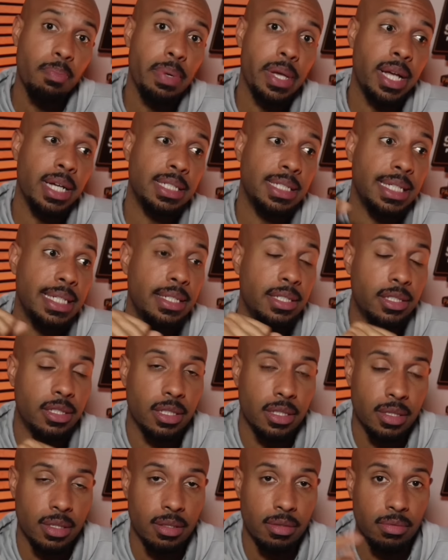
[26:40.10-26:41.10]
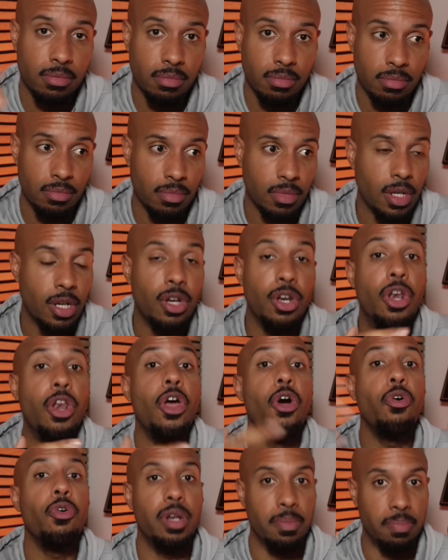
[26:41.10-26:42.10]
because he's
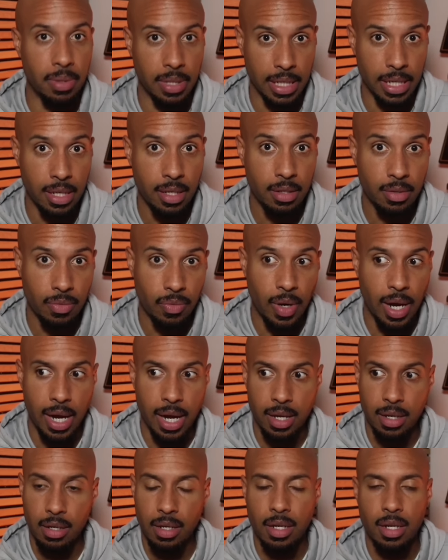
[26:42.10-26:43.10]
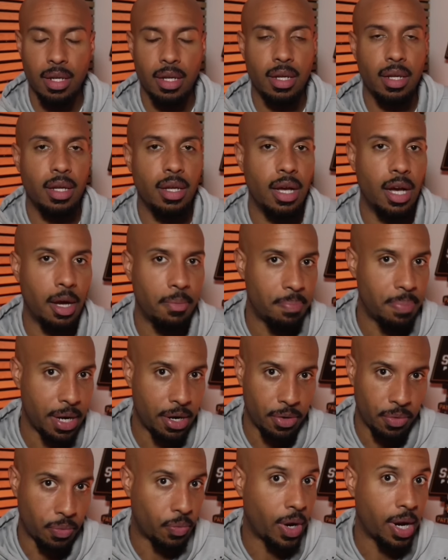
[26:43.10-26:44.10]
notably, right, a
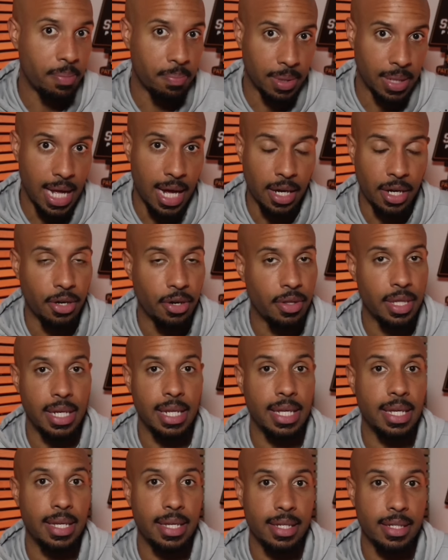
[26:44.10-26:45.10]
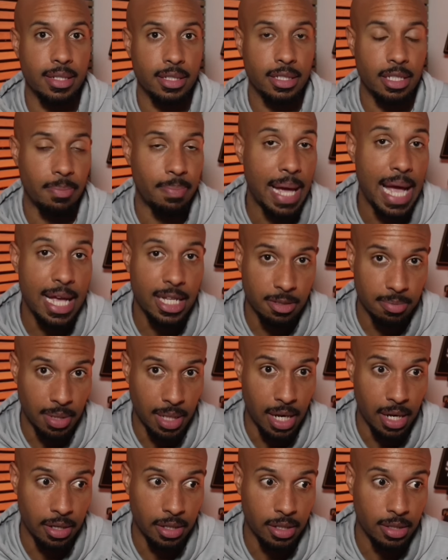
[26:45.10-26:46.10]
better run blocker than he is a pass
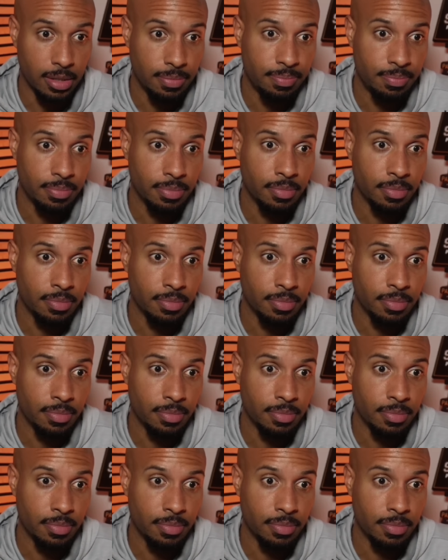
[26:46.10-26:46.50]
blocker?